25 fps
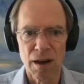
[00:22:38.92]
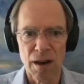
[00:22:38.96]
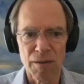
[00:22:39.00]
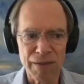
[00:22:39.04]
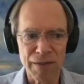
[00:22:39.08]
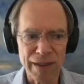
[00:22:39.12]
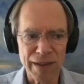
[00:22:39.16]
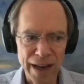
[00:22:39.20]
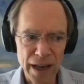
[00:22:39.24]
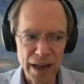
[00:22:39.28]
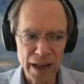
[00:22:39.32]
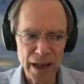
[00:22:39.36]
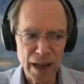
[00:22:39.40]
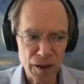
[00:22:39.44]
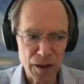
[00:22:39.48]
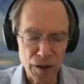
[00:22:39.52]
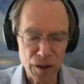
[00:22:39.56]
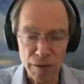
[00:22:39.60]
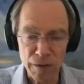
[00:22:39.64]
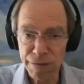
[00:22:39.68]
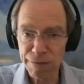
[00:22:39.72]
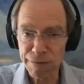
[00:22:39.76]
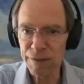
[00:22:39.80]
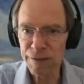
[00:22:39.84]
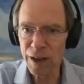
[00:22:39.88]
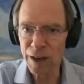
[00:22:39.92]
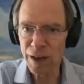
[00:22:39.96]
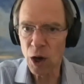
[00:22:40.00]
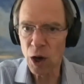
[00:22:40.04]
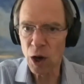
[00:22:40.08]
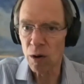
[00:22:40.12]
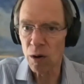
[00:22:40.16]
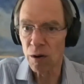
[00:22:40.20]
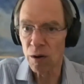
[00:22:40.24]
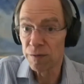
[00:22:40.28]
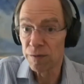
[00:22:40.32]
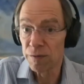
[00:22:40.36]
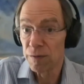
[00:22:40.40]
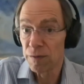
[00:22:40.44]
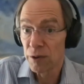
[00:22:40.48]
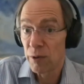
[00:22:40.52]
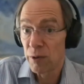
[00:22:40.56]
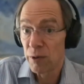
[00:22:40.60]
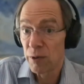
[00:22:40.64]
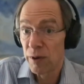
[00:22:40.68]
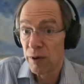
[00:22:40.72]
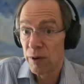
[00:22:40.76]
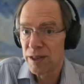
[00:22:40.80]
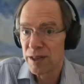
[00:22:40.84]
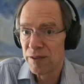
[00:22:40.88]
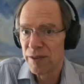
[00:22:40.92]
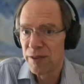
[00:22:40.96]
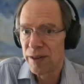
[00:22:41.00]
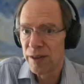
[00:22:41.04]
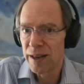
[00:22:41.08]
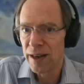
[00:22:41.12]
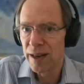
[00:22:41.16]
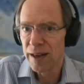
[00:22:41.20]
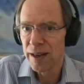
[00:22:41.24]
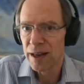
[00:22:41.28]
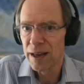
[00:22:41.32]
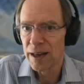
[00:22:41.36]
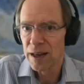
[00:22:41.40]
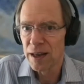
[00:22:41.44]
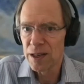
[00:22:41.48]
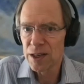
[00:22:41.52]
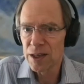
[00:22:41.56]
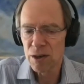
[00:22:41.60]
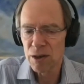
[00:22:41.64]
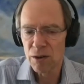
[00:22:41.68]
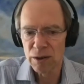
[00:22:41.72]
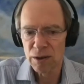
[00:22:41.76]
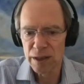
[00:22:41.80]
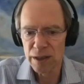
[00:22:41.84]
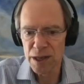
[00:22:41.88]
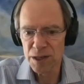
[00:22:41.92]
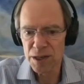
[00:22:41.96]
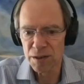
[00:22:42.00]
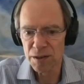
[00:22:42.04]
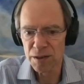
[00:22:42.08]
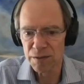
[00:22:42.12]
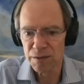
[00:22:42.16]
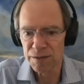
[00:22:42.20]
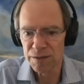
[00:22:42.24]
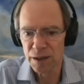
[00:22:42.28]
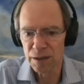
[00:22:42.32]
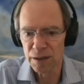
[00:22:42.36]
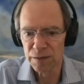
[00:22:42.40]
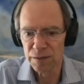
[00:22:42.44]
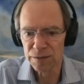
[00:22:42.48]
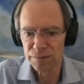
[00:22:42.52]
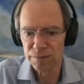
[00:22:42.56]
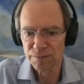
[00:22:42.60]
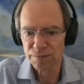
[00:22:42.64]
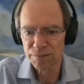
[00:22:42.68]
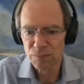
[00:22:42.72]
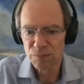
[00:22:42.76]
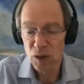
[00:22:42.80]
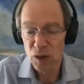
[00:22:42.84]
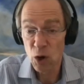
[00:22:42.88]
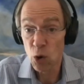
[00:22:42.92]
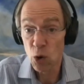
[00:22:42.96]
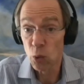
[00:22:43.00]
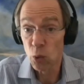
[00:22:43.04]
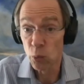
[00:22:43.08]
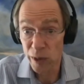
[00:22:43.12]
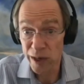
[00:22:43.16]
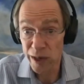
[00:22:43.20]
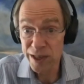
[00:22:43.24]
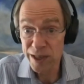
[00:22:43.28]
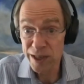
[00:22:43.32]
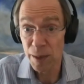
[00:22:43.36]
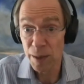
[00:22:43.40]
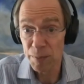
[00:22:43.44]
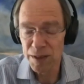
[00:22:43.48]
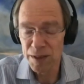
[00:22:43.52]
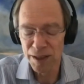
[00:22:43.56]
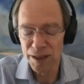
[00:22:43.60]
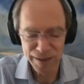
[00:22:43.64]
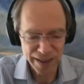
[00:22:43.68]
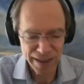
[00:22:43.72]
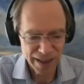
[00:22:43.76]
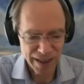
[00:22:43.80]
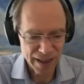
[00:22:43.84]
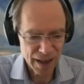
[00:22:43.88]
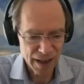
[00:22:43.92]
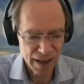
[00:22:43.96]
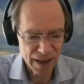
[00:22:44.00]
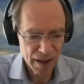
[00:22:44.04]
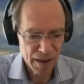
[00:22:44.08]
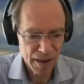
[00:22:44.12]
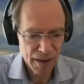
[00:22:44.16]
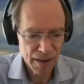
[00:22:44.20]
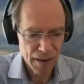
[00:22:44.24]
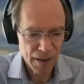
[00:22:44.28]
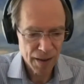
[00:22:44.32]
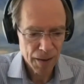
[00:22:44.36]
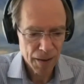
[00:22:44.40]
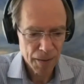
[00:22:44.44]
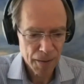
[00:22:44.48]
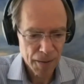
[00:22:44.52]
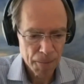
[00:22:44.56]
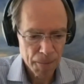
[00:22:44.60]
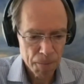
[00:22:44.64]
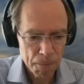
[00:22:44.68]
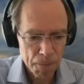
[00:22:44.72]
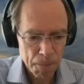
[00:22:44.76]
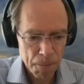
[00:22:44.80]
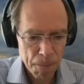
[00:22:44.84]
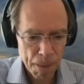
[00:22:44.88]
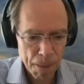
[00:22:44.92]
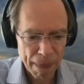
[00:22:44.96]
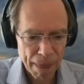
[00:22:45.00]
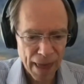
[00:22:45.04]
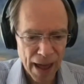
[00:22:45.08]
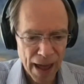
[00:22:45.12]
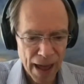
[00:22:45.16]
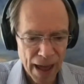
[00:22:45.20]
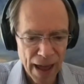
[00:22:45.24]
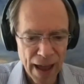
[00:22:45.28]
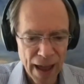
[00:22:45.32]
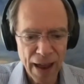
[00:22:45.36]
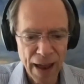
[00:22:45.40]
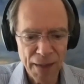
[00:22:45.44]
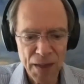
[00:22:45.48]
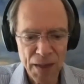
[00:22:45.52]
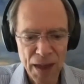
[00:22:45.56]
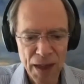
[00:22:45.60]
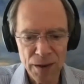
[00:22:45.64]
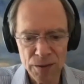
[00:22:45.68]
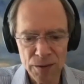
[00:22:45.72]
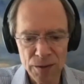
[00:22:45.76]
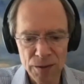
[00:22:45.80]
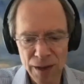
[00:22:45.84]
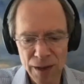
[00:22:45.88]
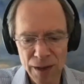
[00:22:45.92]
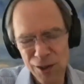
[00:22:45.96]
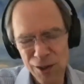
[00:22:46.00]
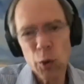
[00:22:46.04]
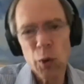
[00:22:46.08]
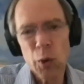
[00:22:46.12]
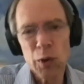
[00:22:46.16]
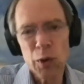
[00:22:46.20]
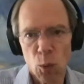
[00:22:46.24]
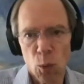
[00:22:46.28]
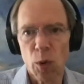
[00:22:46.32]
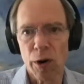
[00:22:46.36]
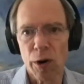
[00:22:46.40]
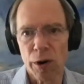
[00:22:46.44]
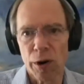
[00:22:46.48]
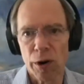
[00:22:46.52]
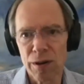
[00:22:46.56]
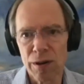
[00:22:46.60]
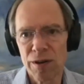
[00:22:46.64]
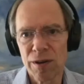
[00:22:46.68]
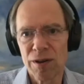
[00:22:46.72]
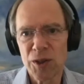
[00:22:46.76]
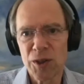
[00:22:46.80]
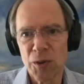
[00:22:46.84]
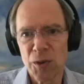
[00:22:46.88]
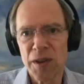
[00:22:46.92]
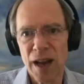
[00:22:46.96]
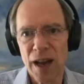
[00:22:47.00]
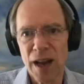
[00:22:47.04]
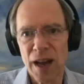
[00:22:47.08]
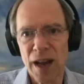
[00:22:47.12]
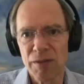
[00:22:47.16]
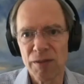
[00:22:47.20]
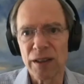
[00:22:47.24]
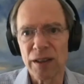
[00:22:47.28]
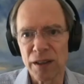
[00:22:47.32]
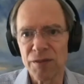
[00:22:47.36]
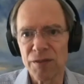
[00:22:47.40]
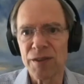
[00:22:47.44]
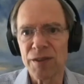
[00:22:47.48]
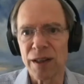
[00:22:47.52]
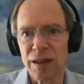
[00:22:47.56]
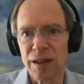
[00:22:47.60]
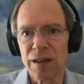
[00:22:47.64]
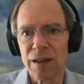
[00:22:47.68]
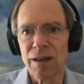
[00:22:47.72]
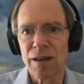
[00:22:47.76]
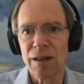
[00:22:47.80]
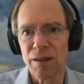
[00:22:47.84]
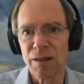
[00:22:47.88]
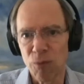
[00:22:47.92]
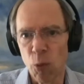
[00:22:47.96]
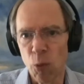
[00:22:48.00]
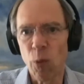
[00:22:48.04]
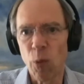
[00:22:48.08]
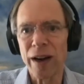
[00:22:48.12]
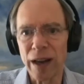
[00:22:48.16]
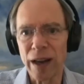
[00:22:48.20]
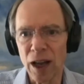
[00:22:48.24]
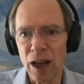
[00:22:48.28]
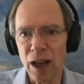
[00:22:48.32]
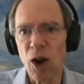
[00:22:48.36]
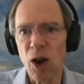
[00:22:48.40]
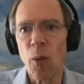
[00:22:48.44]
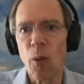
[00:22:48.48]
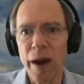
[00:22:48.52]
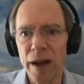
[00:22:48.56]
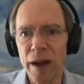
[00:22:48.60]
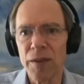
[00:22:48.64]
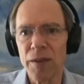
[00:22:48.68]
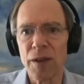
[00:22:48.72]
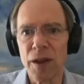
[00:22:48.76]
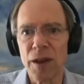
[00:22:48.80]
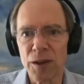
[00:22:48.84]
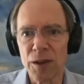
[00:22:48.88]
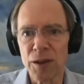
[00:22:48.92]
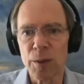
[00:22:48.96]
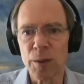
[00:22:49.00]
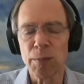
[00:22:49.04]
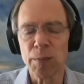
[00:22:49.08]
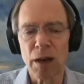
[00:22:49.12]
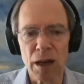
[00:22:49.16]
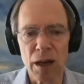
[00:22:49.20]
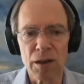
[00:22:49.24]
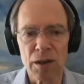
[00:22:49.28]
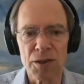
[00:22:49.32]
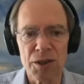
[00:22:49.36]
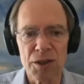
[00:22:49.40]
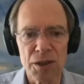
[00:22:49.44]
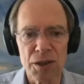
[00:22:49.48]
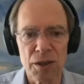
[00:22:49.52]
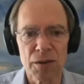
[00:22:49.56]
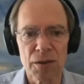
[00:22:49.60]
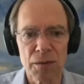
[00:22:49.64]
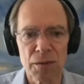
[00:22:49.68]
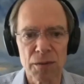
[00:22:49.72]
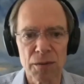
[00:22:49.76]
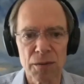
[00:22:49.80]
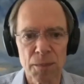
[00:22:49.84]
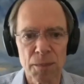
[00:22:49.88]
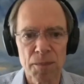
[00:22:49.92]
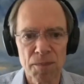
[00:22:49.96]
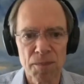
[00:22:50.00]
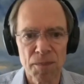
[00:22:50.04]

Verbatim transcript: of getting in the flow of creativity, I guess, or at least of, of receptivity, and then and doing the work, doing the heavy lifting of whittling away at, at the block of stone.